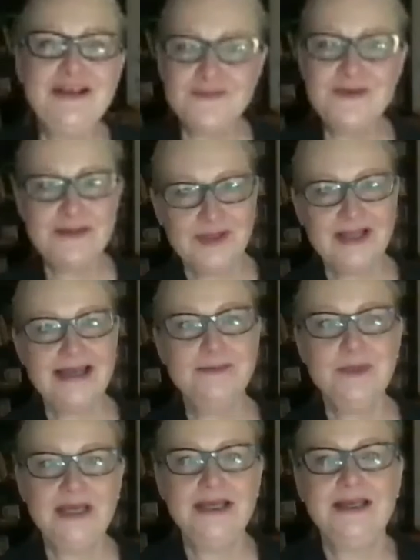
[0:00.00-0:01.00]
have people like
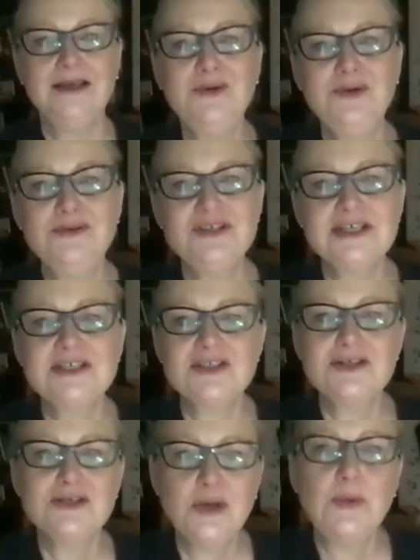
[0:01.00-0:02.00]
me who just
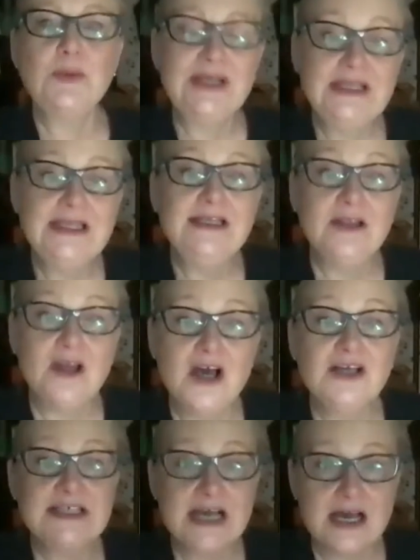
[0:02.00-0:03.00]
took a really
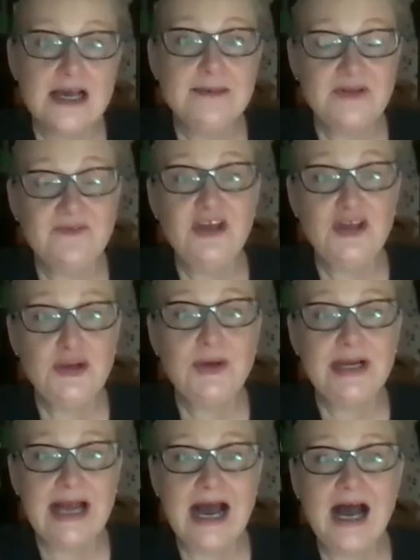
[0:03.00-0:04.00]
long time to figure
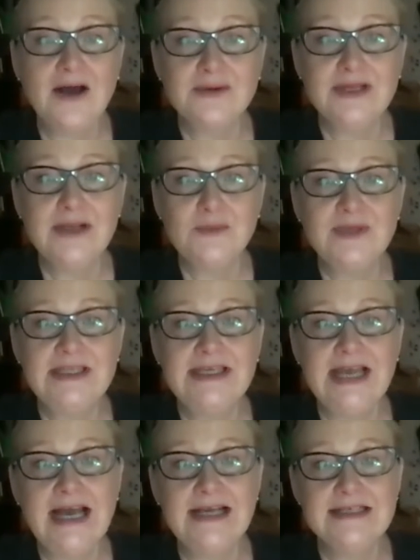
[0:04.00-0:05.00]
it out and really
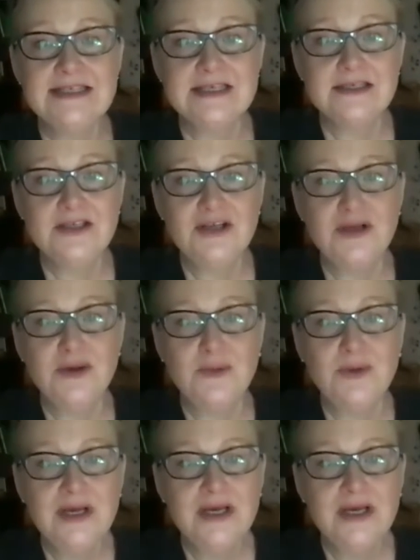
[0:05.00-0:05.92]
had to,